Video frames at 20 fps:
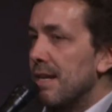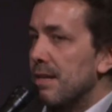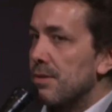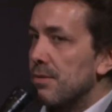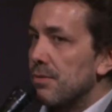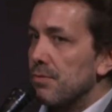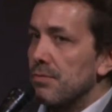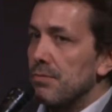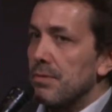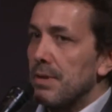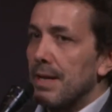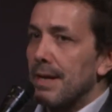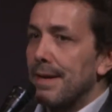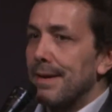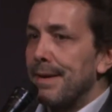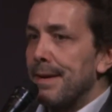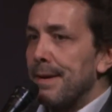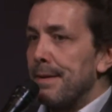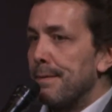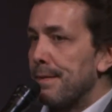
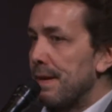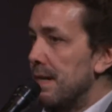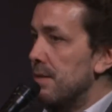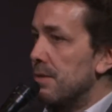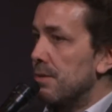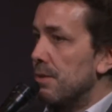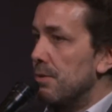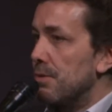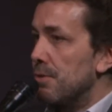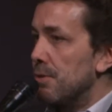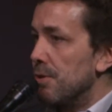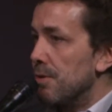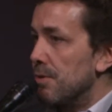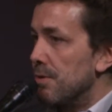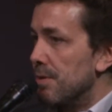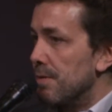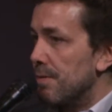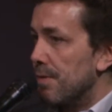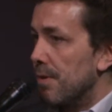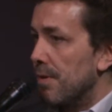to find
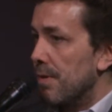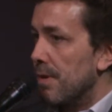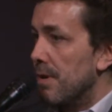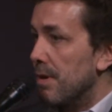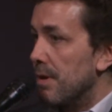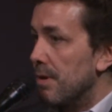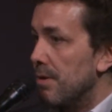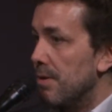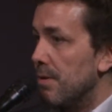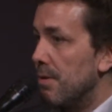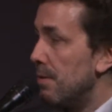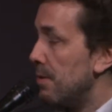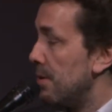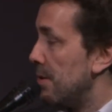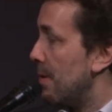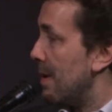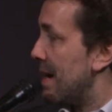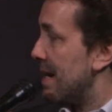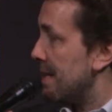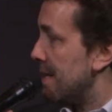solutions for
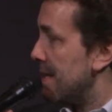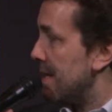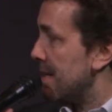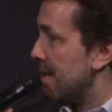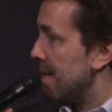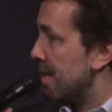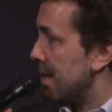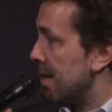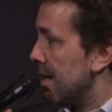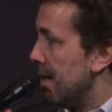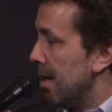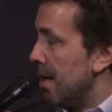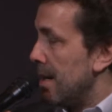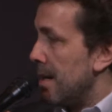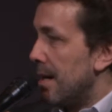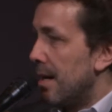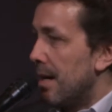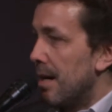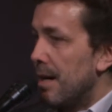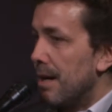new ideas.
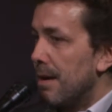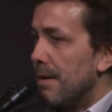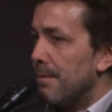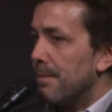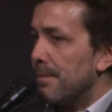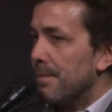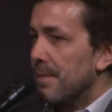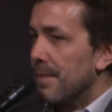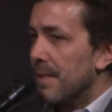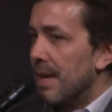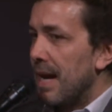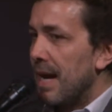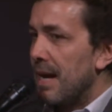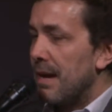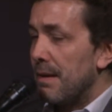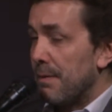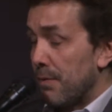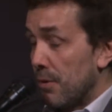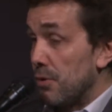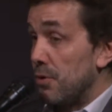
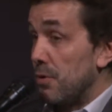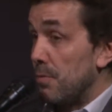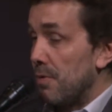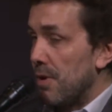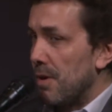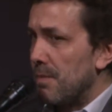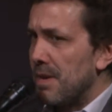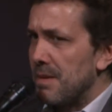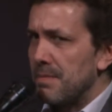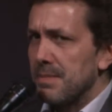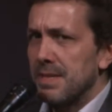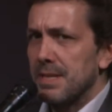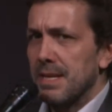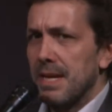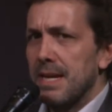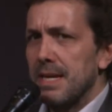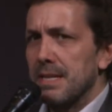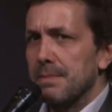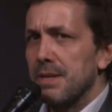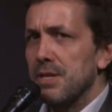And for new problems,
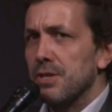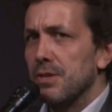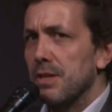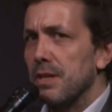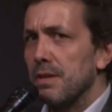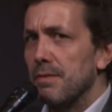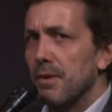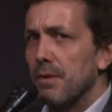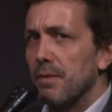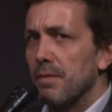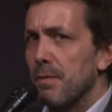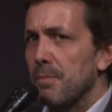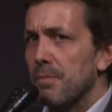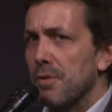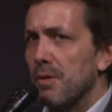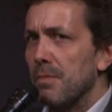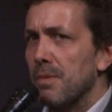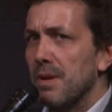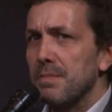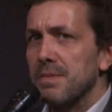and especially the
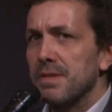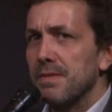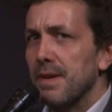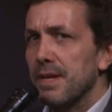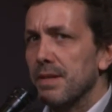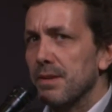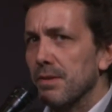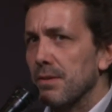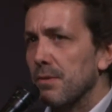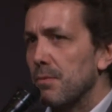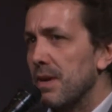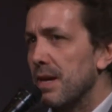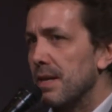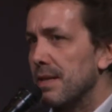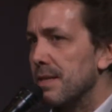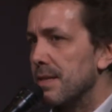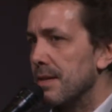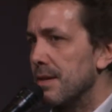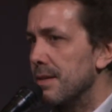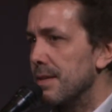problems that we are
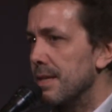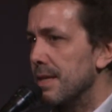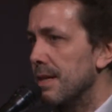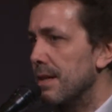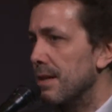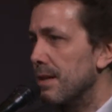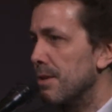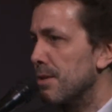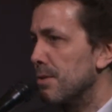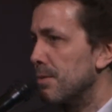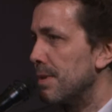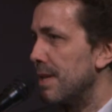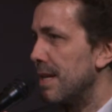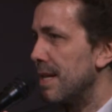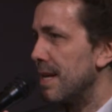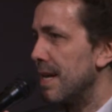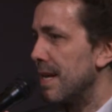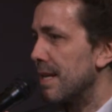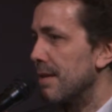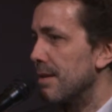discussing
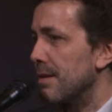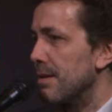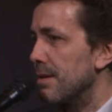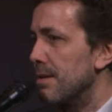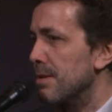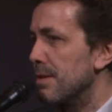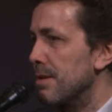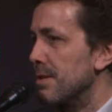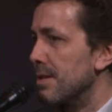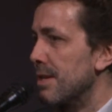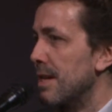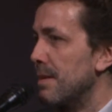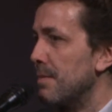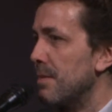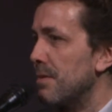today at Sustainable